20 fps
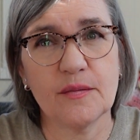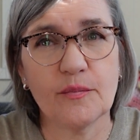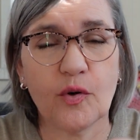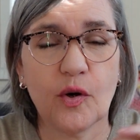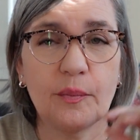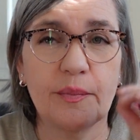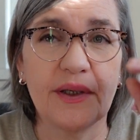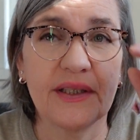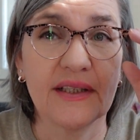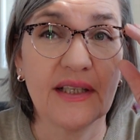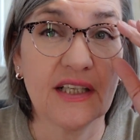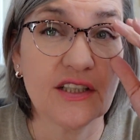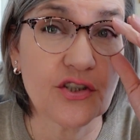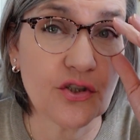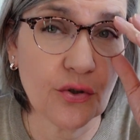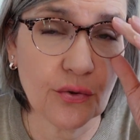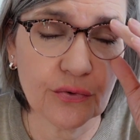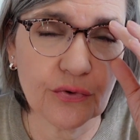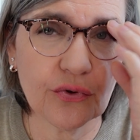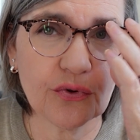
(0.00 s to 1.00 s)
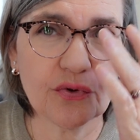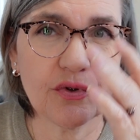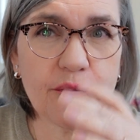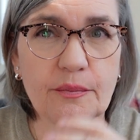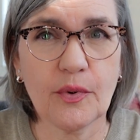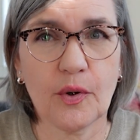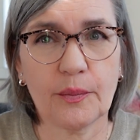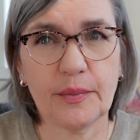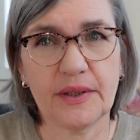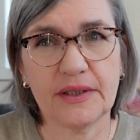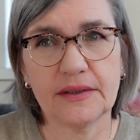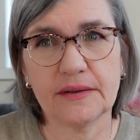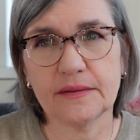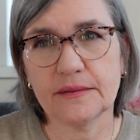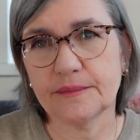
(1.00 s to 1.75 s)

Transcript: bobbin and showed you the bobbin,